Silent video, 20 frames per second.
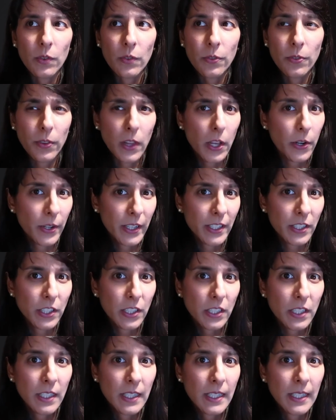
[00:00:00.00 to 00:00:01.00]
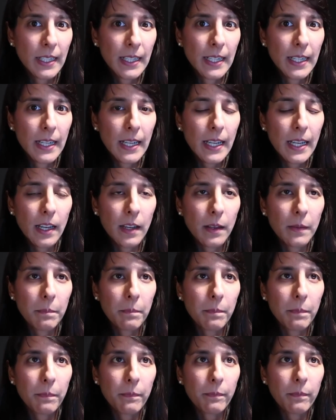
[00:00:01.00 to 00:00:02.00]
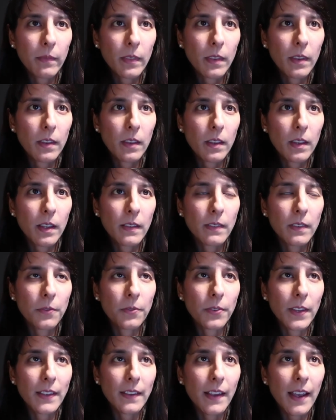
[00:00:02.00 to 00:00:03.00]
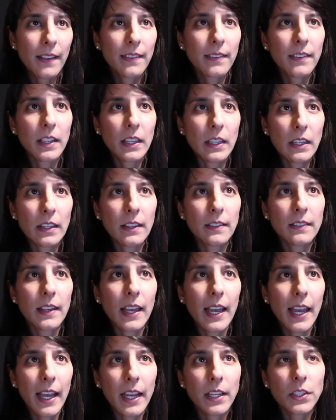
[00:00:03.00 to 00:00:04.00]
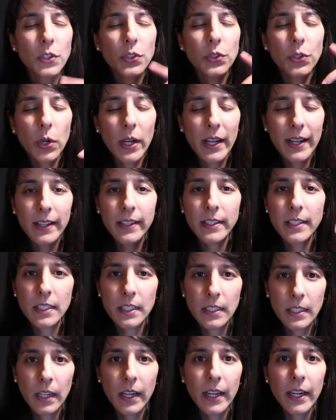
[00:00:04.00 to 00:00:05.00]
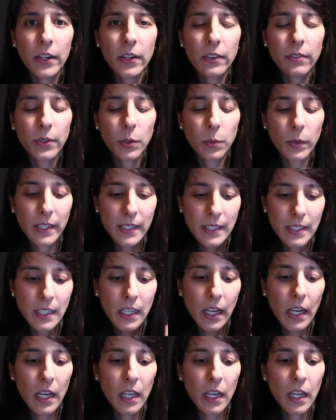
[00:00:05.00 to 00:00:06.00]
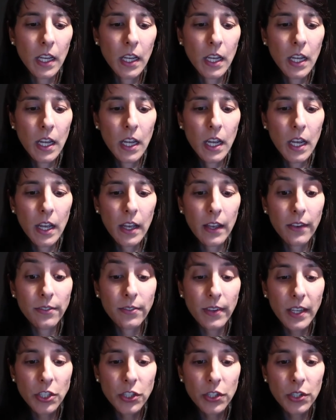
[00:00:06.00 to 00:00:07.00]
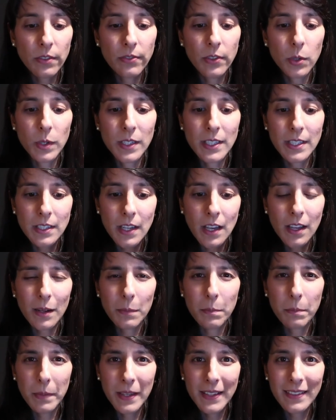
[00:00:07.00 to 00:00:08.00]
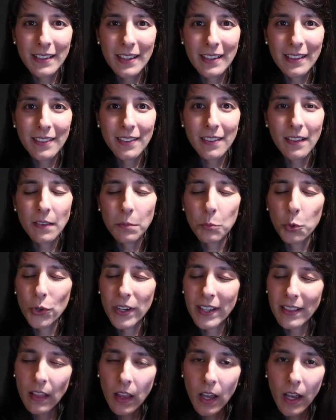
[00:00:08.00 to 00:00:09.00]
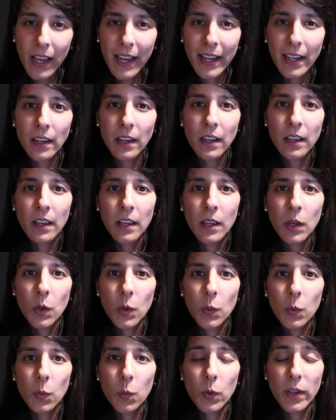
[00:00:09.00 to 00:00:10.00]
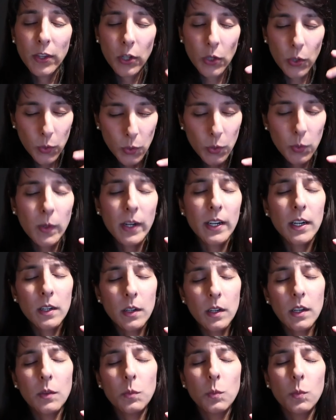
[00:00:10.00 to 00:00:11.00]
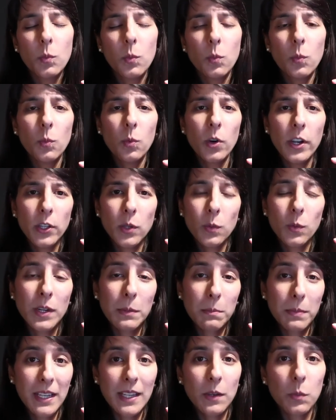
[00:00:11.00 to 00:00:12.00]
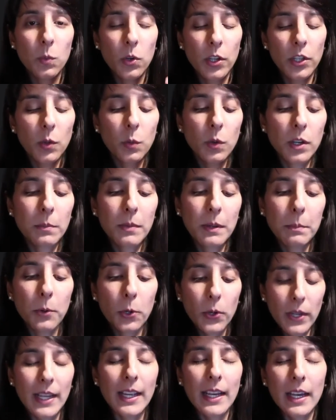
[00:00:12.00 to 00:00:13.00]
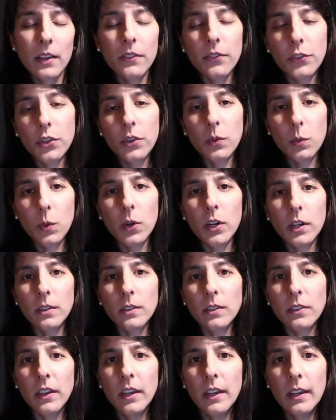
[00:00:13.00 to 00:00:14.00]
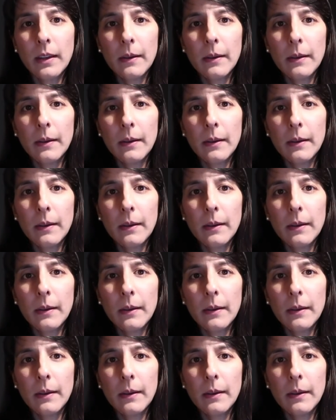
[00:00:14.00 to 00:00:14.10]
flourish. Um, it's a fantastic year to act on your heart's desire. If you want to start a venture, if you want to start a business that's more in line with who you are and what you want to be and what you want to be putting out into the world,